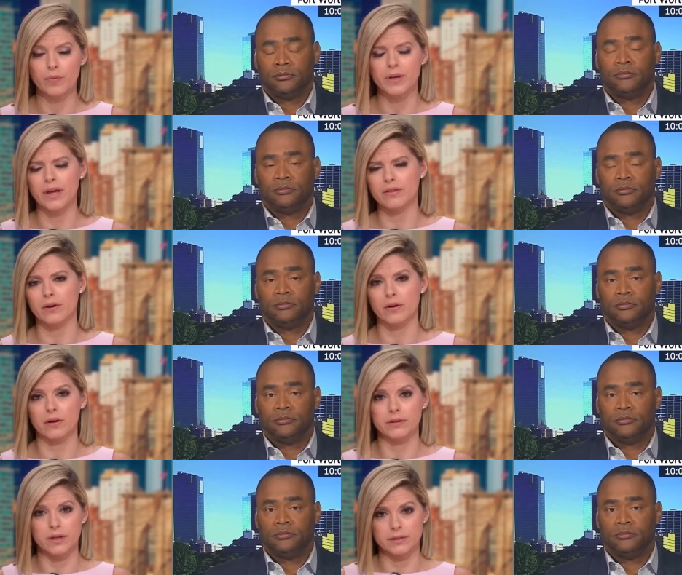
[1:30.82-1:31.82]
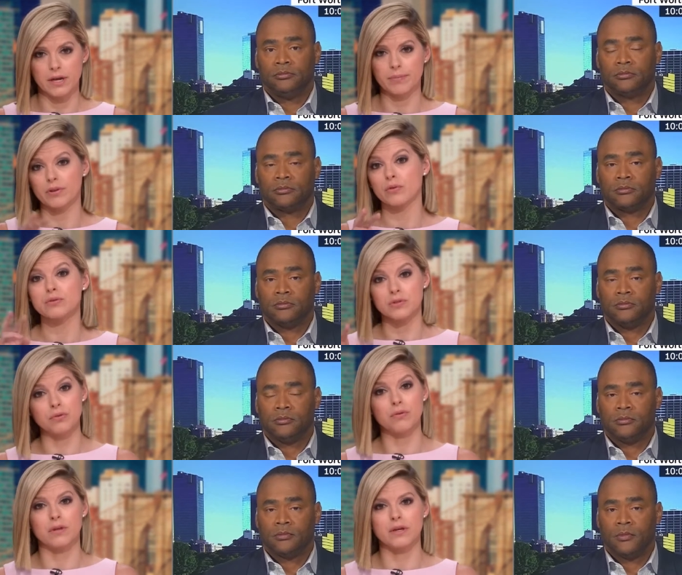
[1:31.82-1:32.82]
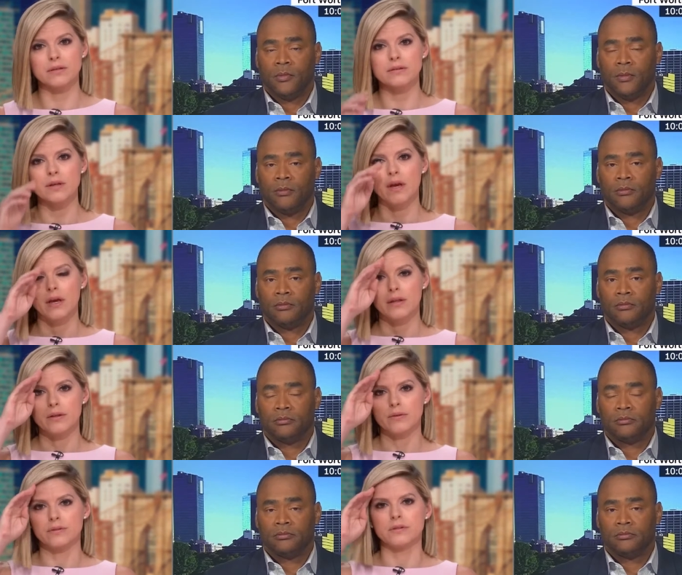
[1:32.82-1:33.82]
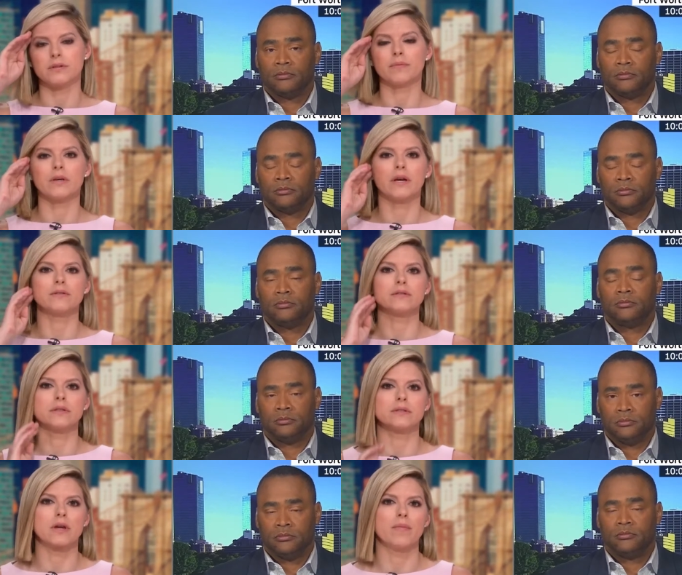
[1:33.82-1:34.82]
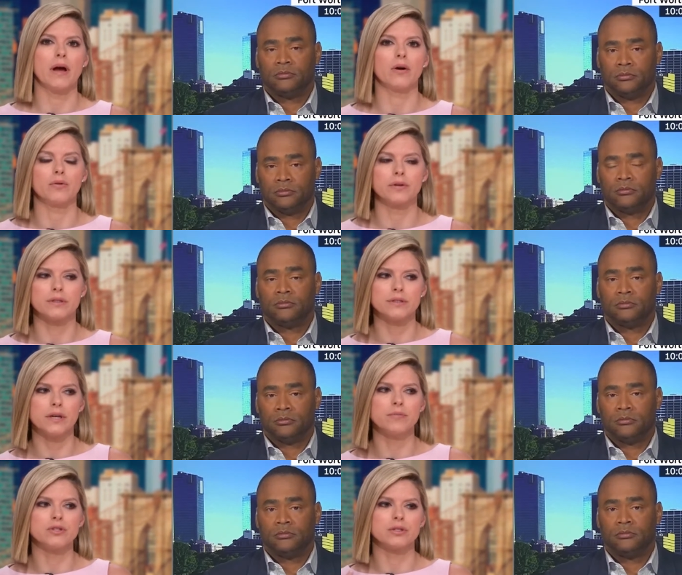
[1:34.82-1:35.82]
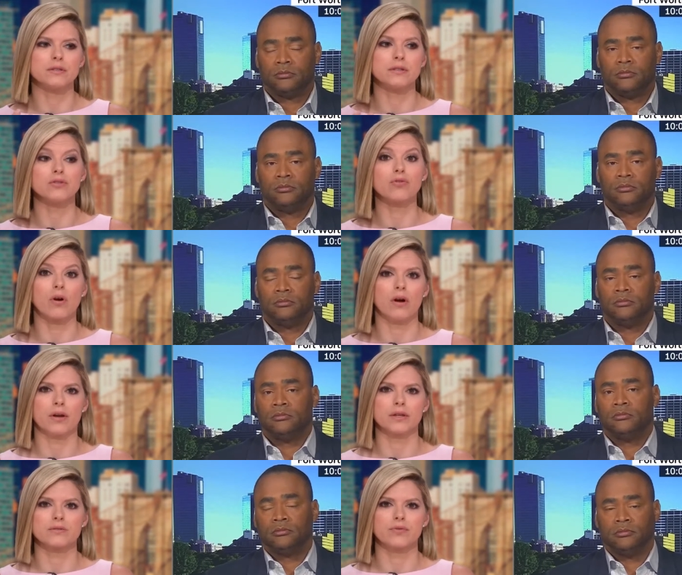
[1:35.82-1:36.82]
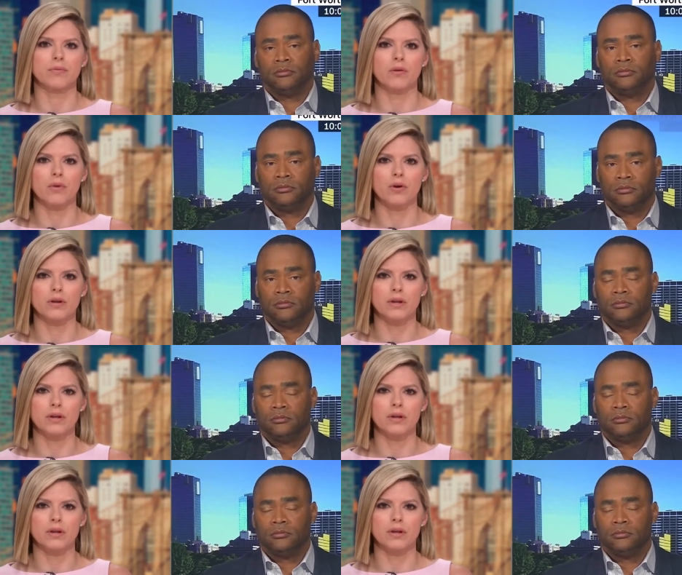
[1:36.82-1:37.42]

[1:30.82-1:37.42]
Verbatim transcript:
Speaker 1: we get there, on, on, top of those two things, there's something else that has come out. These images, these drawings from the American